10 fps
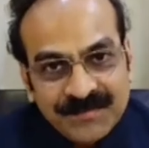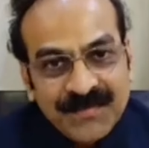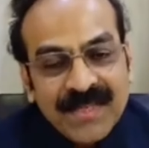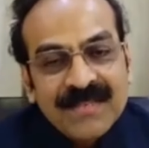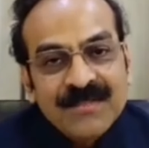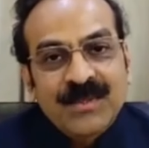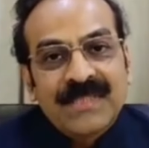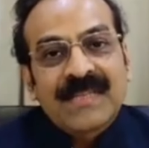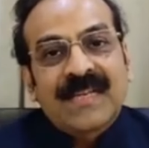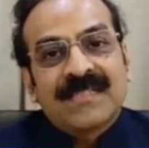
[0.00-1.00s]
So it's a
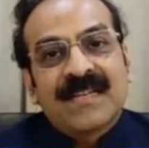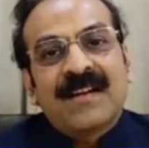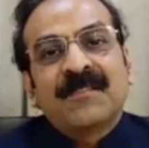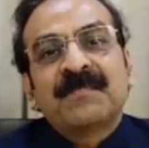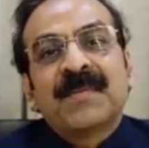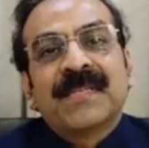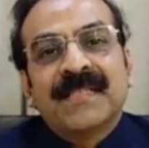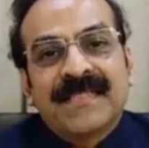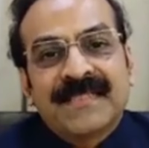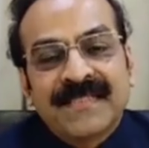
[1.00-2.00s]
gajra of
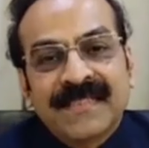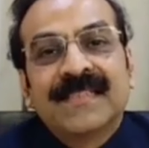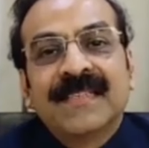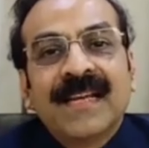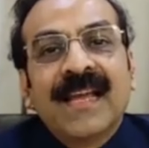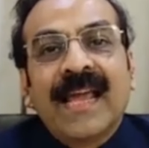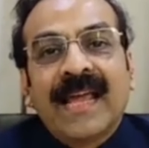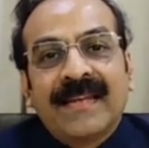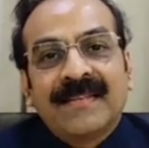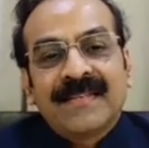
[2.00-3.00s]
pearls,
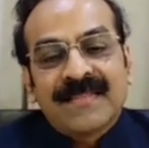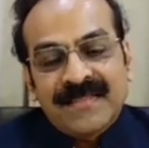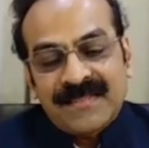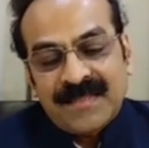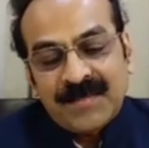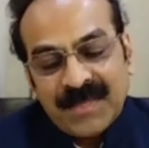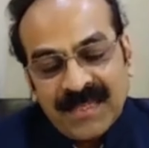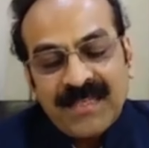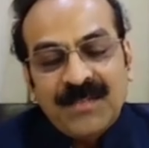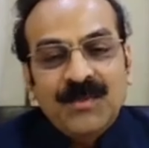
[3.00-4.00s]
and this is typically
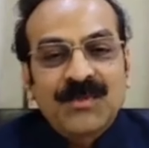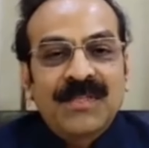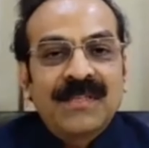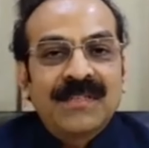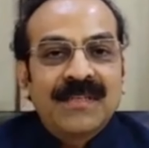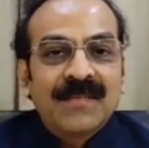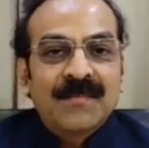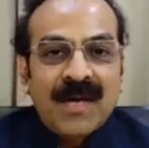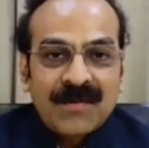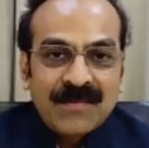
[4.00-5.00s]
used in uh,
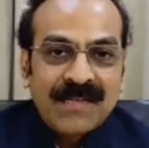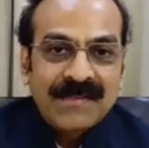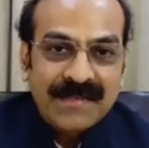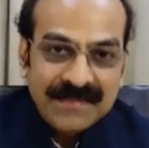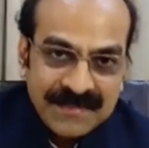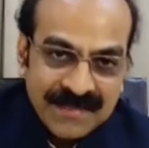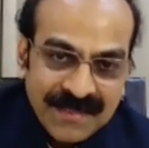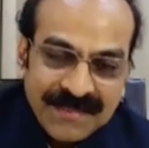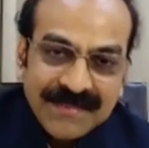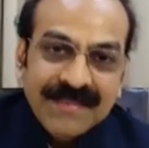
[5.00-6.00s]
Marwad, Rajasthan,
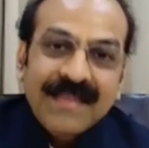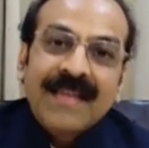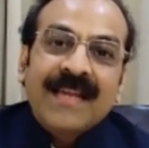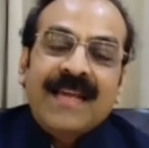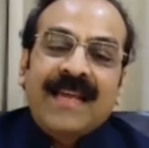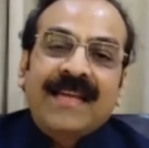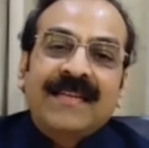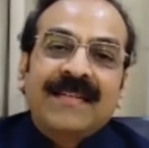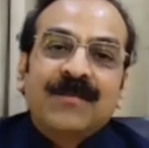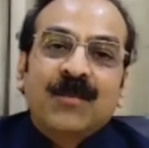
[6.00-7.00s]
and
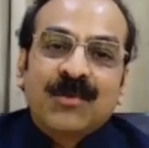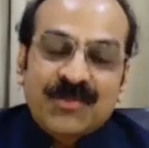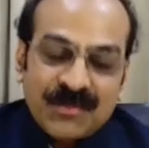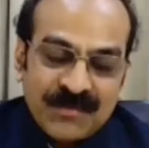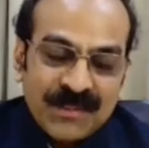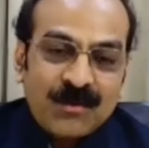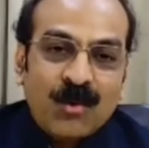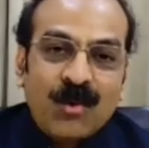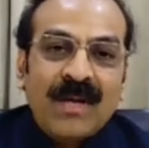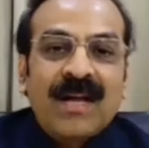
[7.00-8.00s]
most of the
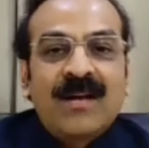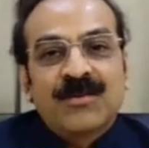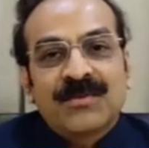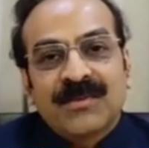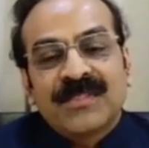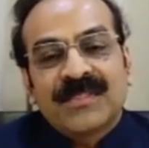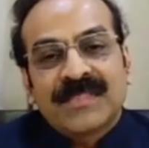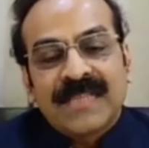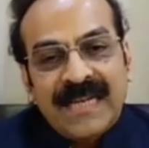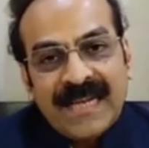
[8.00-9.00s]
old households still
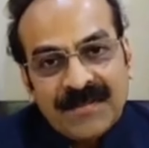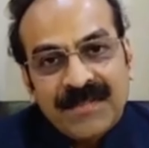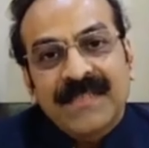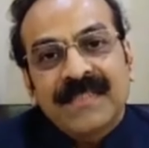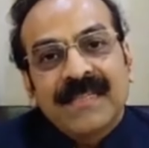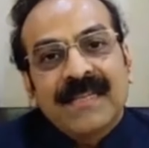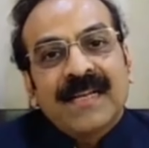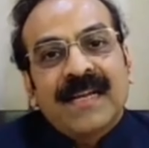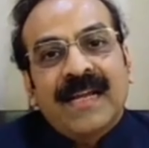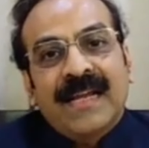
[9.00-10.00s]
have it.
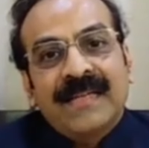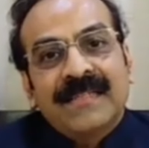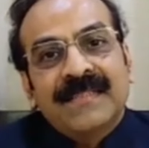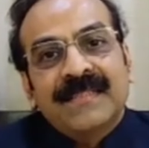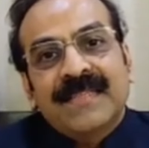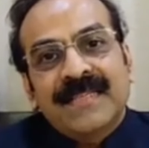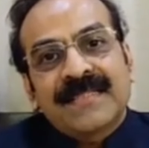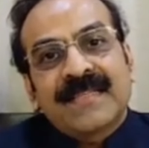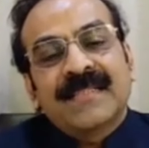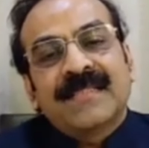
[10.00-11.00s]
And mm -hmm. this
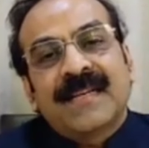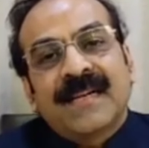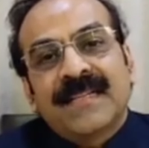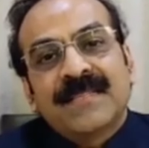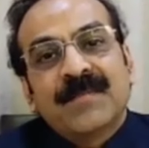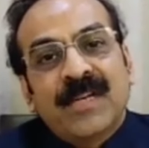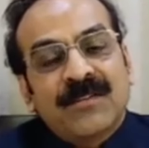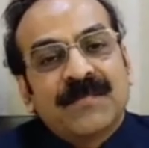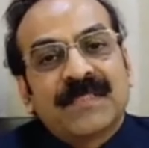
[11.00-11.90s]
gajra is made of basra